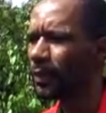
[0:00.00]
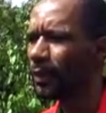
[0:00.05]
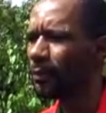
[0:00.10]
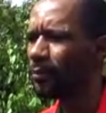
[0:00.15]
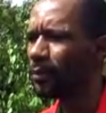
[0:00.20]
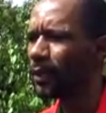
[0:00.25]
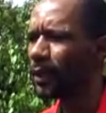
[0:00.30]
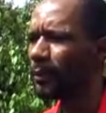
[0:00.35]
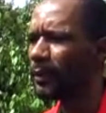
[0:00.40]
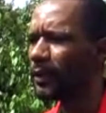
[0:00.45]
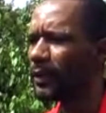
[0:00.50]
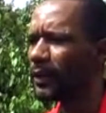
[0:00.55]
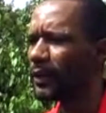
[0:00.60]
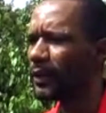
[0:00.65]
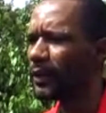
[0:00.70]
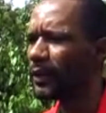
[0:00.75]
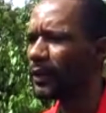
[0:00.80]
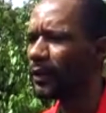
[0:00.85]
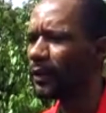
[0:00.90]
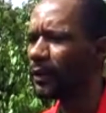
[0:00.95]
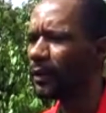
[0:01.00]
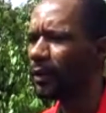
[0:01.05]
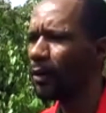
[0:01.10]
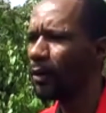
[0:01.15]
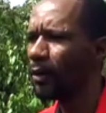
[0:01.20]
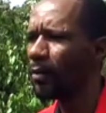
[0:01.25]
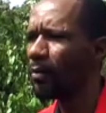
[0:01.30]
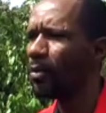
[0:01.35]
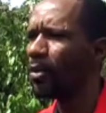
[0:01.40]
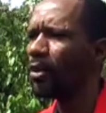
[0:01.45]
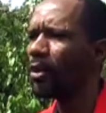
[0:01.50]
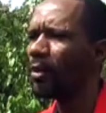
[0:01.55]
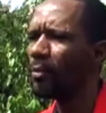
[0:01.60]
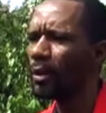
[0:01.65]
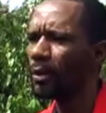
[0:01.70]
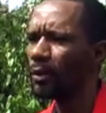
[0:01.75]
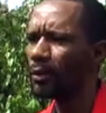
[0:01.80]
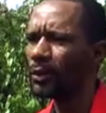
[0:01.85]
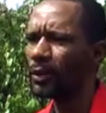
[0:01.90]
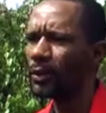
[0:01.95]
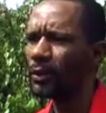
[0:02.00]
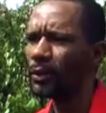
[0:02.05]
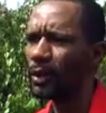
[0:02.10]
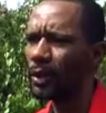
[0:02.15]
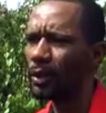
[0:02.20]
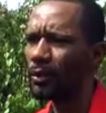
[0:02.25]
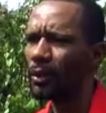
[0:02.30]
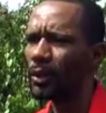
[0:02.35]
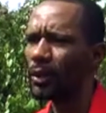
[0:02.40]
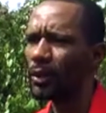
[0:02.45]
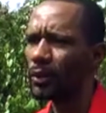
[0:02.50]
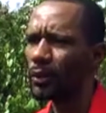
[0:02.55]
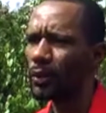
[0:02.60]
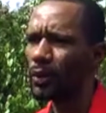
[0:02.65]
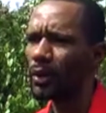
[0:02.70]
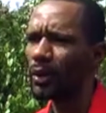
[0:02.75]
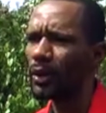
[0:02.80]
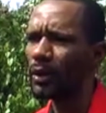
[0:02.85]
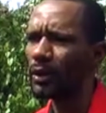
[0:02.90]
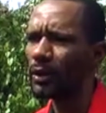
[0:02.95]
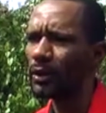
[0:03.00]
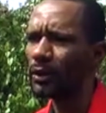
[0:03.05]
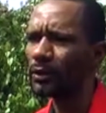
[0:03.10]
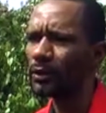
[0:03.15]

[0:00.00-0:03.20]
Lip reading: Probably more about our local